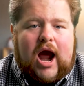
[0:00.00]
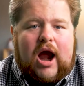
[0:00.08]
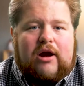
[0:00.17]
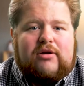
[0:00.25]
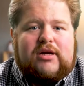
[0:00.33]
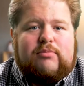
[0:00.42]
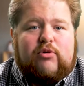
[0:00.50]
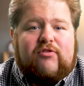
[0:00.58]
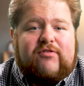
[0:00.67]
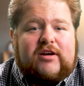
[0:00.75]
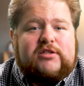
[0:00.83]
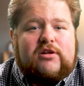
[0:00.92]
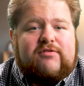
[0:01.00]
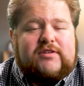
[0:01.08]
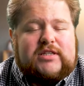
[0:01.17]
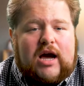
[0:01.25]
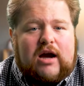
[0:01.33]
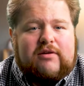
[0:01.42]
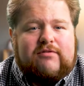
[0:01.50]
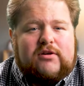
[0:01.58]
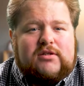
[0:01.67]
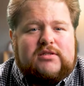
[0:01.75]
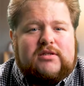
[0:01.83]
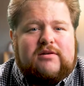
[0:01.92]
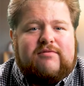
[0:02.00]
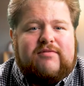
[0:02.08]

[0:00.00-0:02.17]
Hiring professional photographers,